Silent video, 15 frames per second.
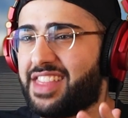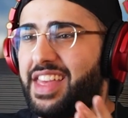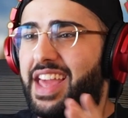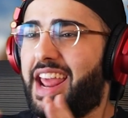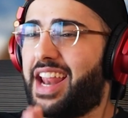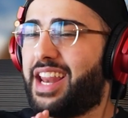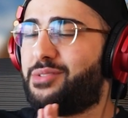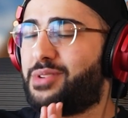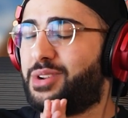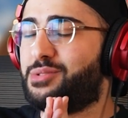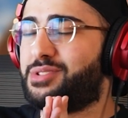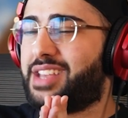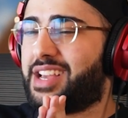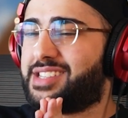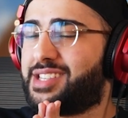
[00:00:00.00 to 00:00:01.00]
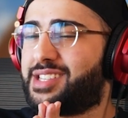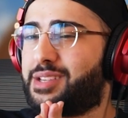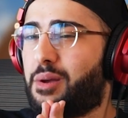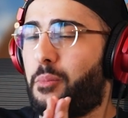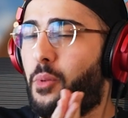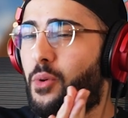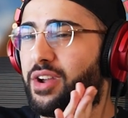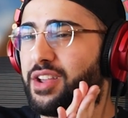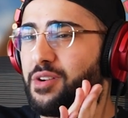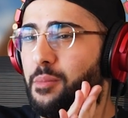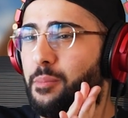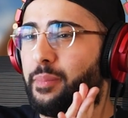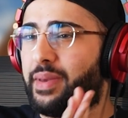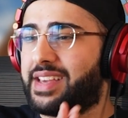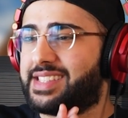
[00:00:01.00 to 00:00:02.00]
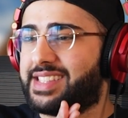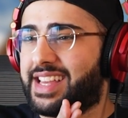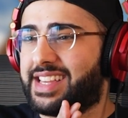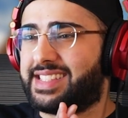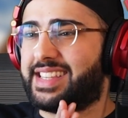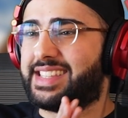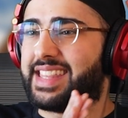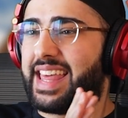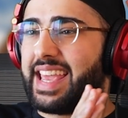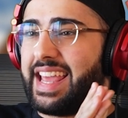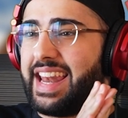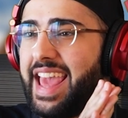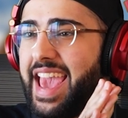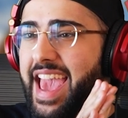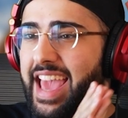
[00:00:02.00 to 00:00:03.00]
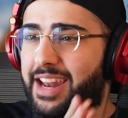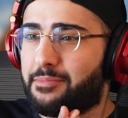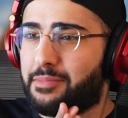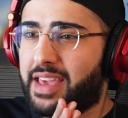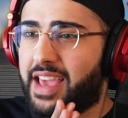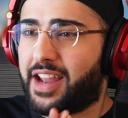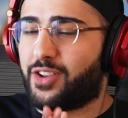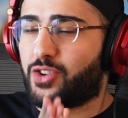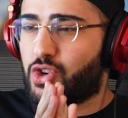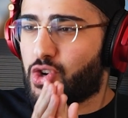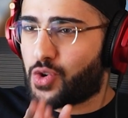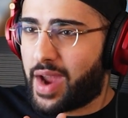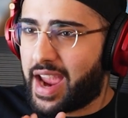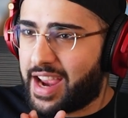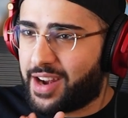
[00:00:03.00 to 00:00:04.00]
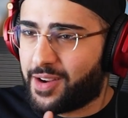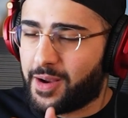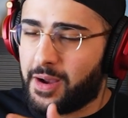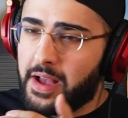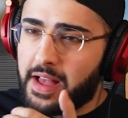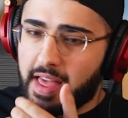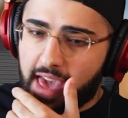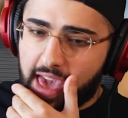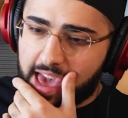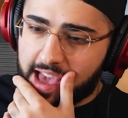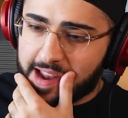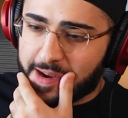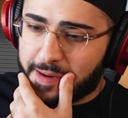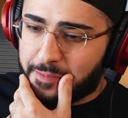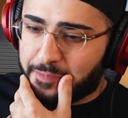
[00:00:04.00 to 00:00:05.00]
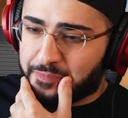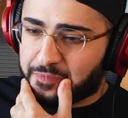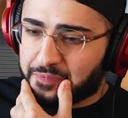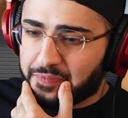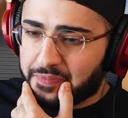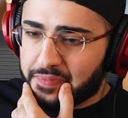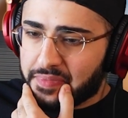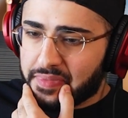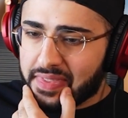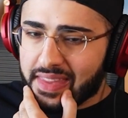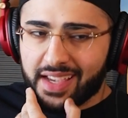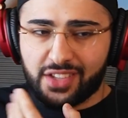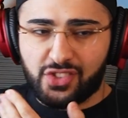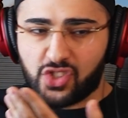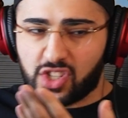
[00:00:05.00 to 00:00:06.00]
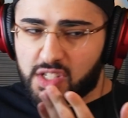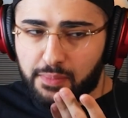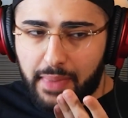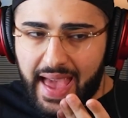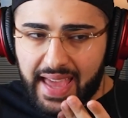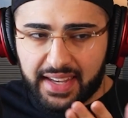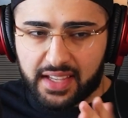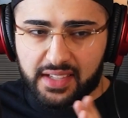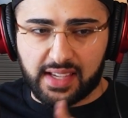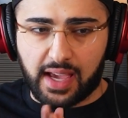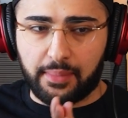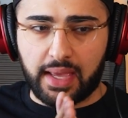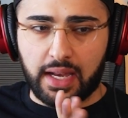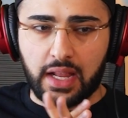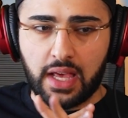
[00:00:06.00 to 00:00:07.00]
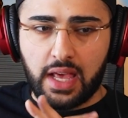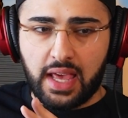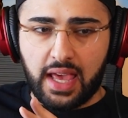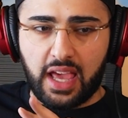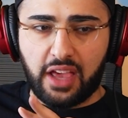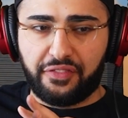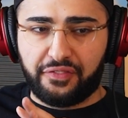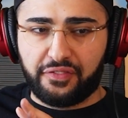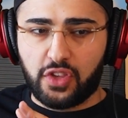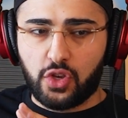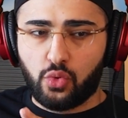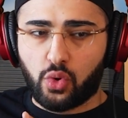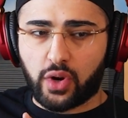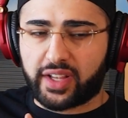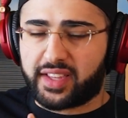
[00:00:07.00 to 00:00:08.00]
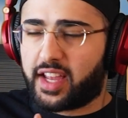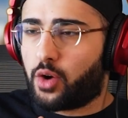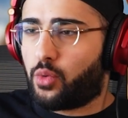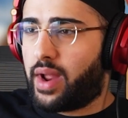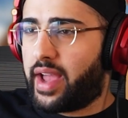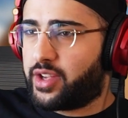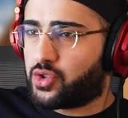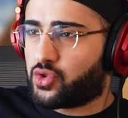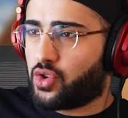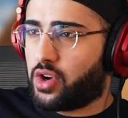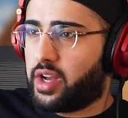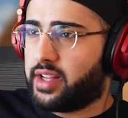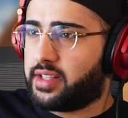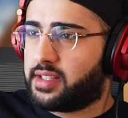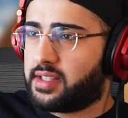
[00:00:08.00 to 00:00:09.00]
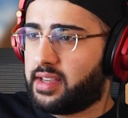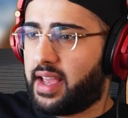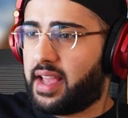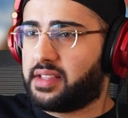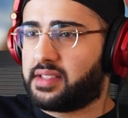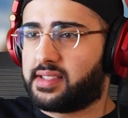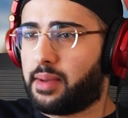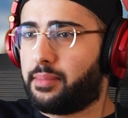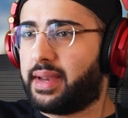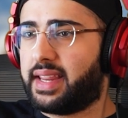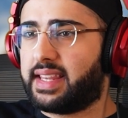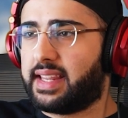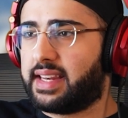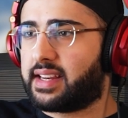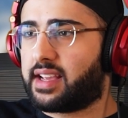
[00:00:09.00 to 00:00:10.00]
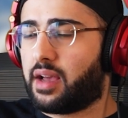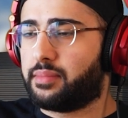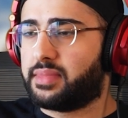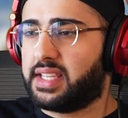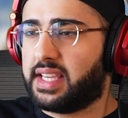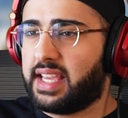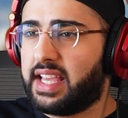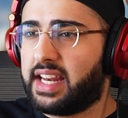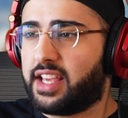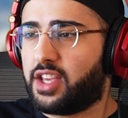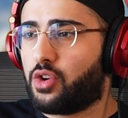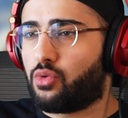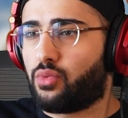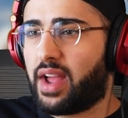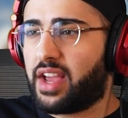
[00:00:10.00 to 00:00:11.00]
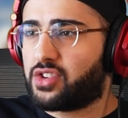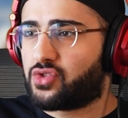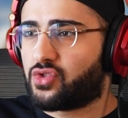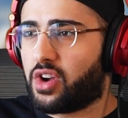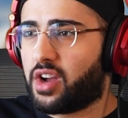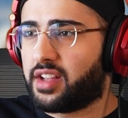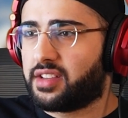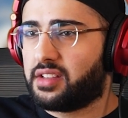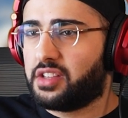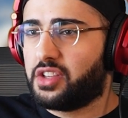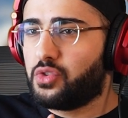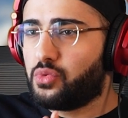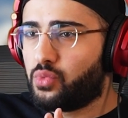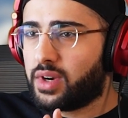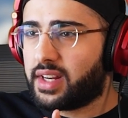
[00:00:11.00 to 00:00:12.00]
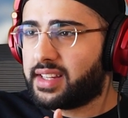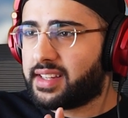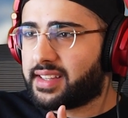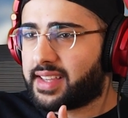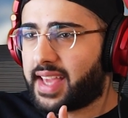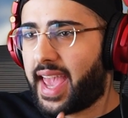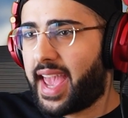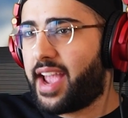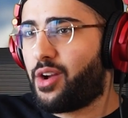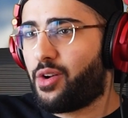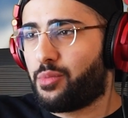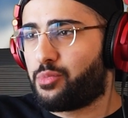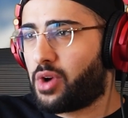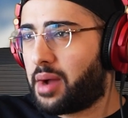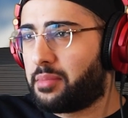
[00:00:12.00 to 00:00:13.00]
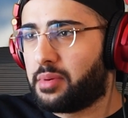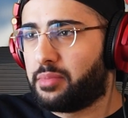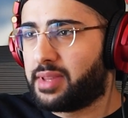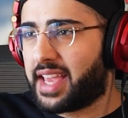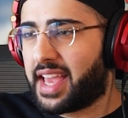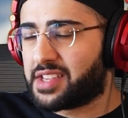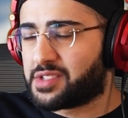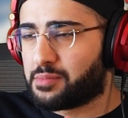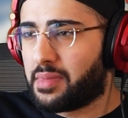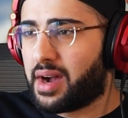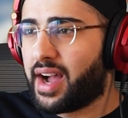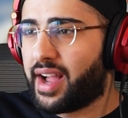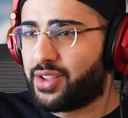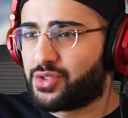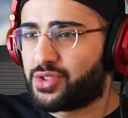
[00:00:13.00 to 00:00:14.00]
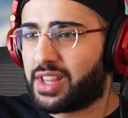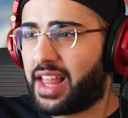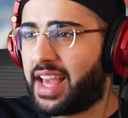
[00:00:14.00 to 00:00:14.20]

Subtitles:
that anyone who doesn't support your business is like an enemy and a traitor. And it's just madness. I mean, if you worked at a restaurant and somebody didn't come to eat at your restaurant, you wouldn't care probably as much.